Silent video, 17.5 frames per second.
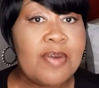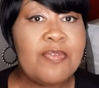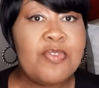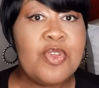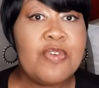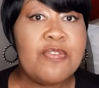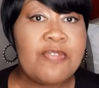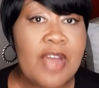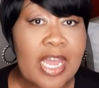of
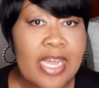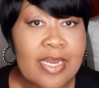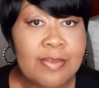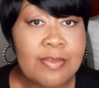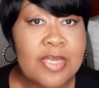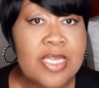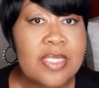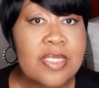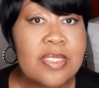your
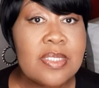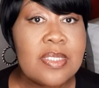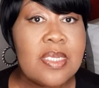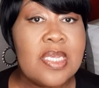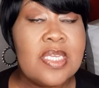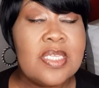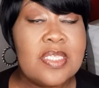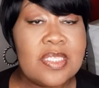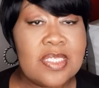vitamins
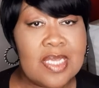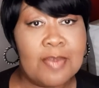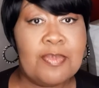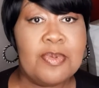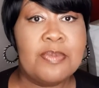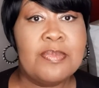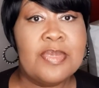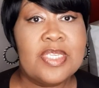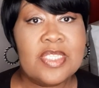and
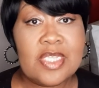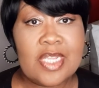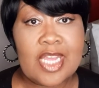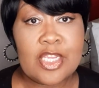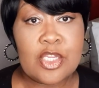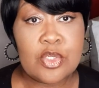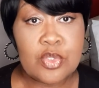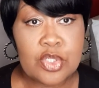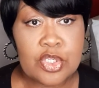supplements
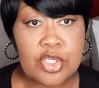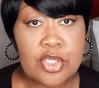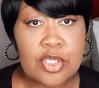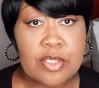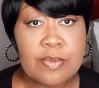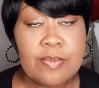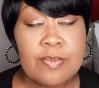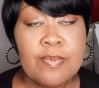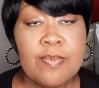like you should?